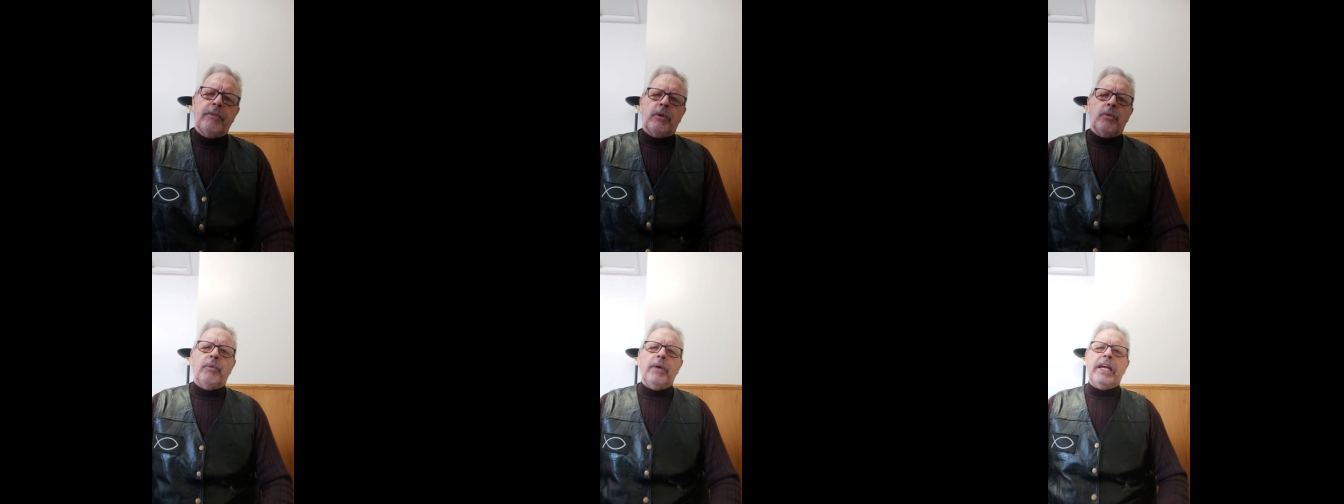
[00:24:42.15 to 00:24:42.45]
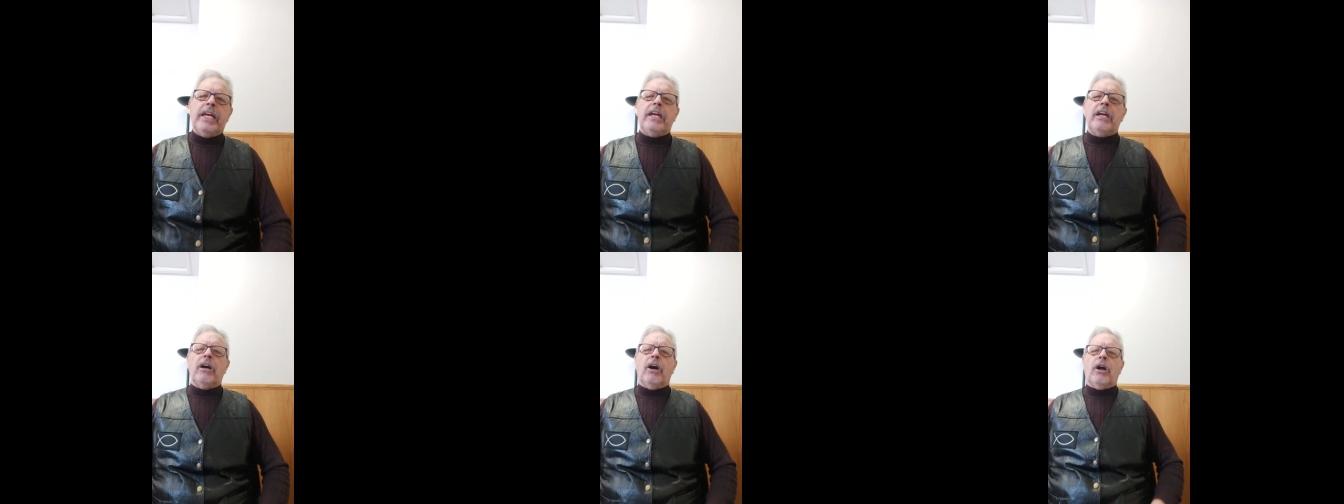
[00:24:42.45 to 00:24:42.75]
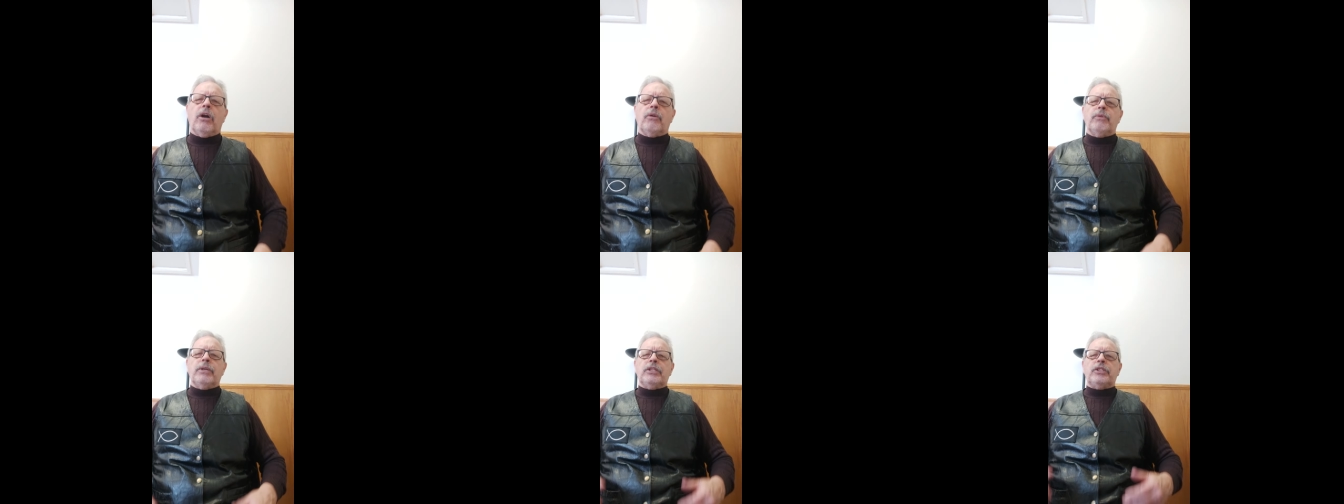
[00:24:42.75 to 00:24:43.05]
we
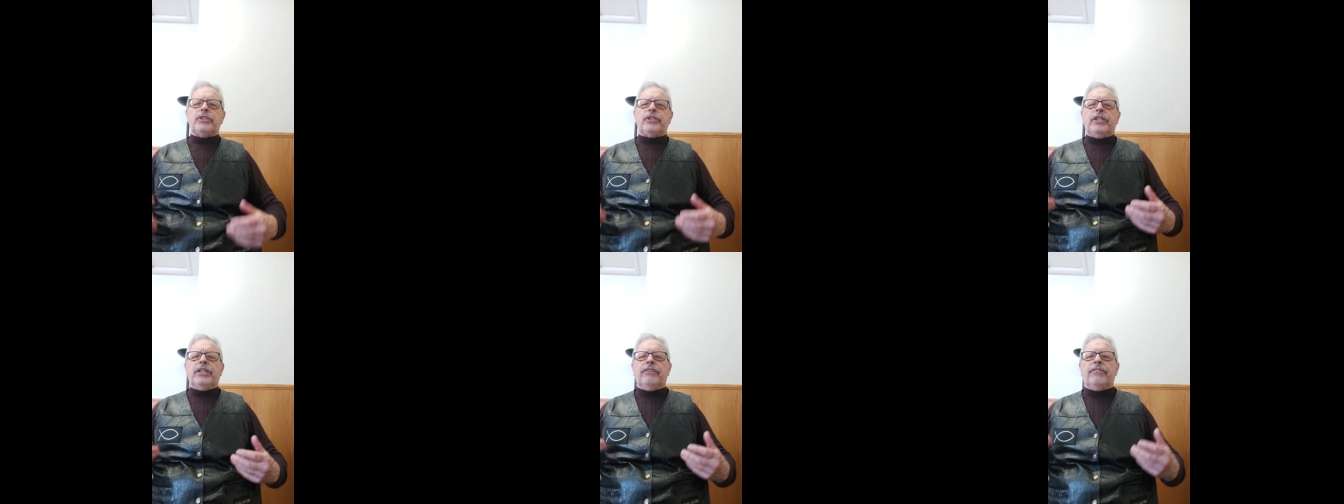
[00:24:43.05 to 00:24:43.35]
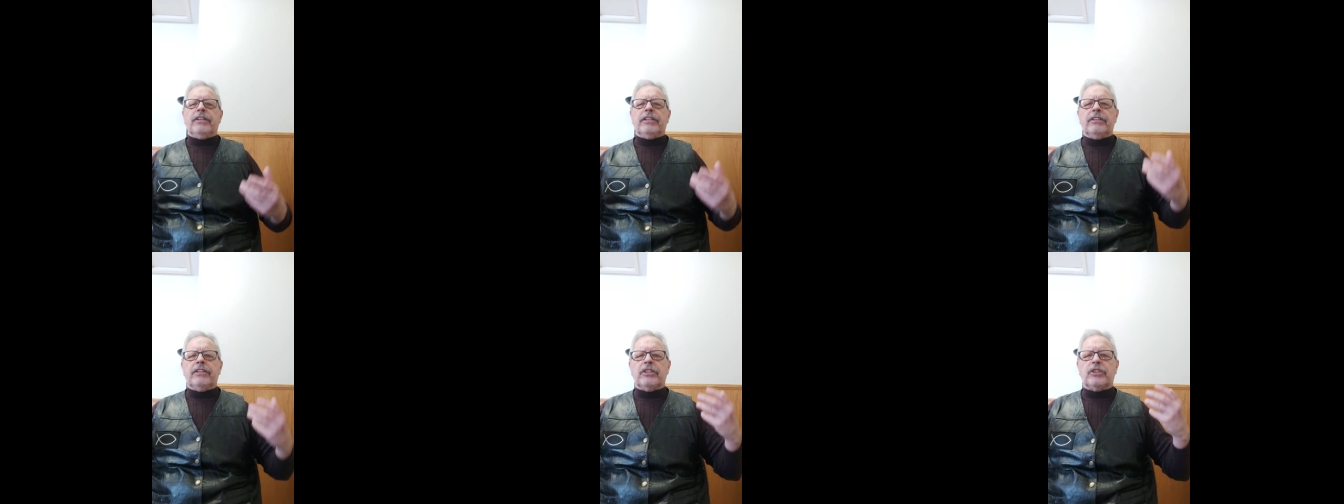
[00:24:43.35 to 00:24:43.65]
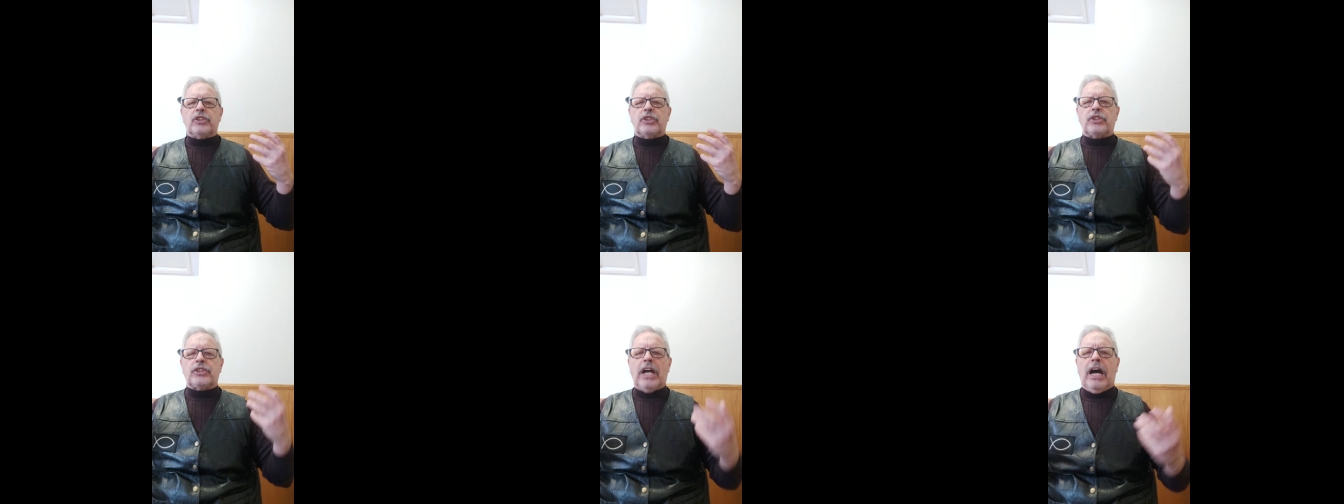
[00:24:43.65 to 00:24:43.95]
are receiving the
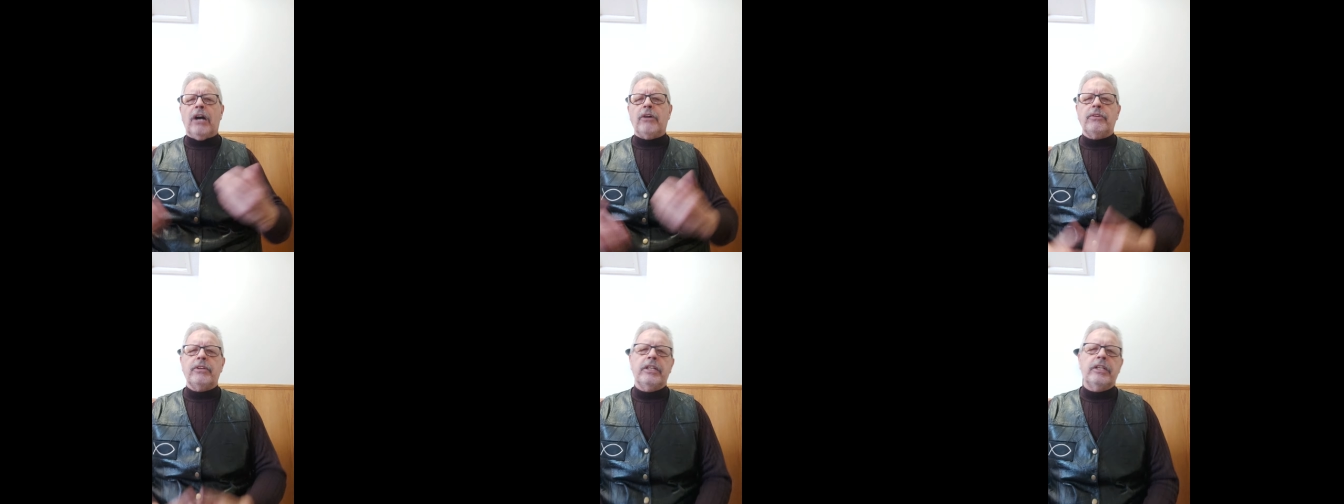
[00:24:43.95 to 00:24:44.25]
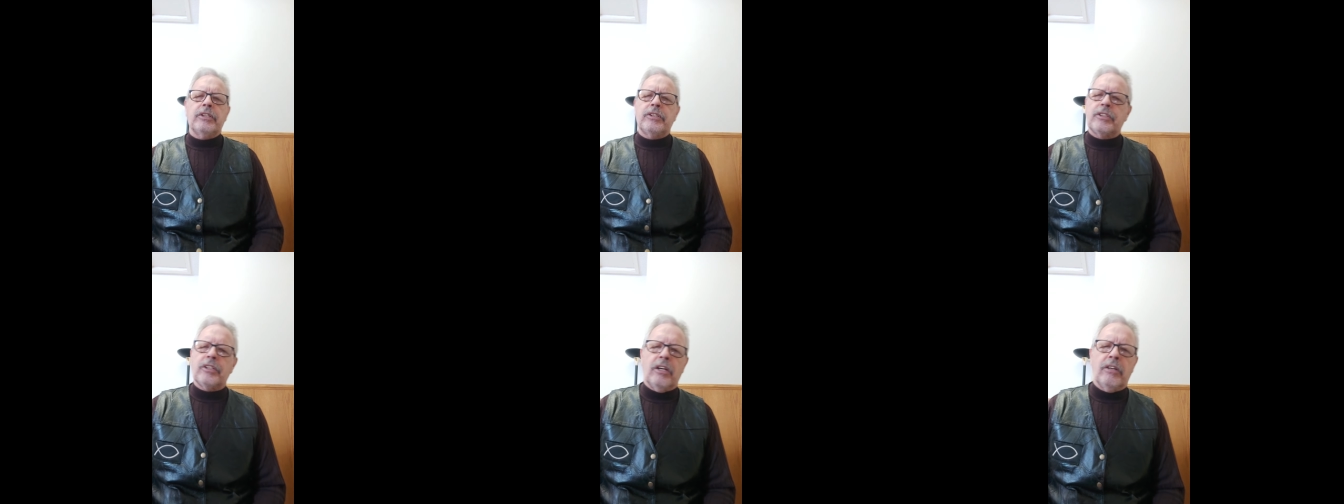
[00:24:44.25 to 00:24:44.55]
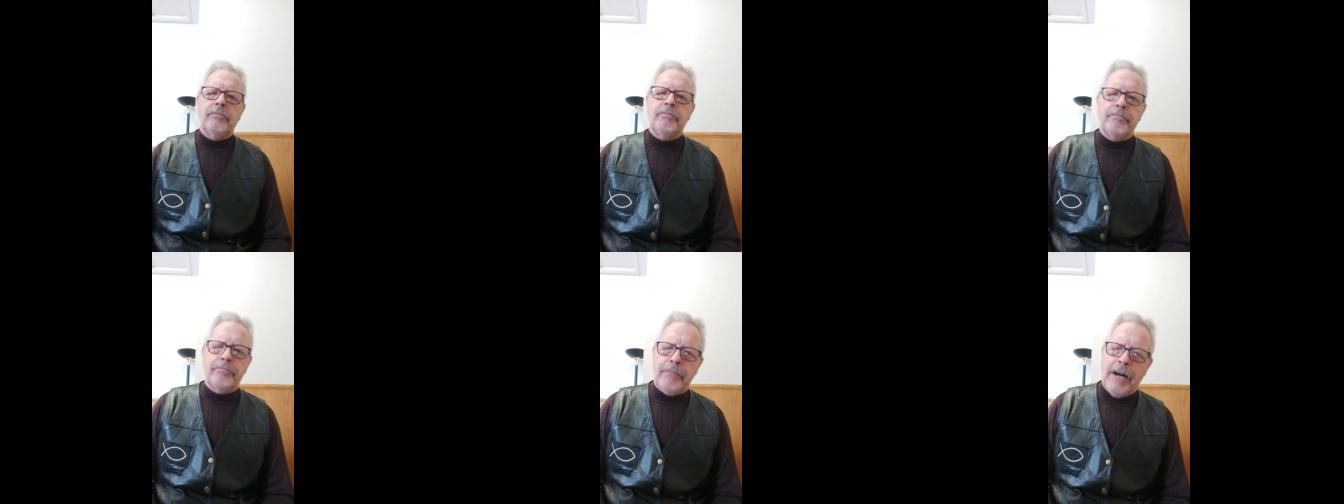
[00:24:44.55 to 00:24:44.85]
soundness
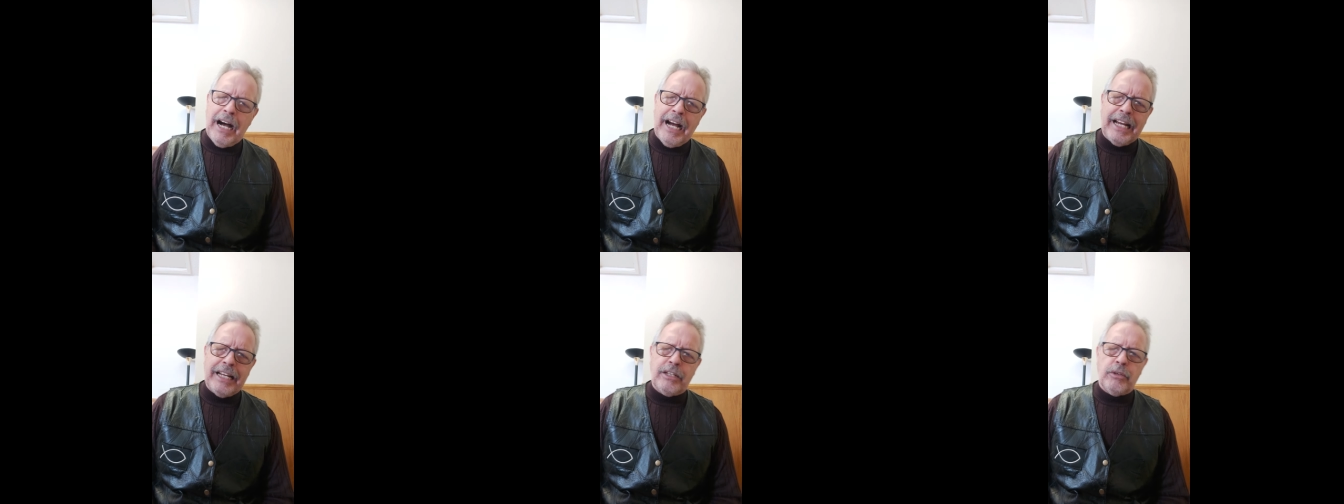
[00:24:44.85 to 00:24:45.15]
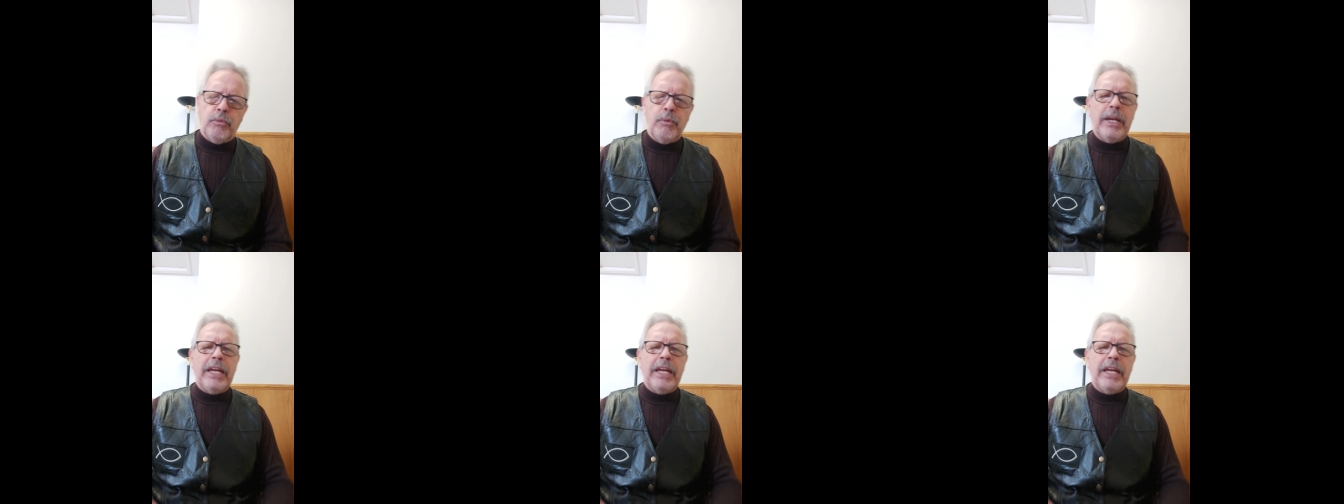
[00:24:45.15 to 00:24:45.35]
of mind.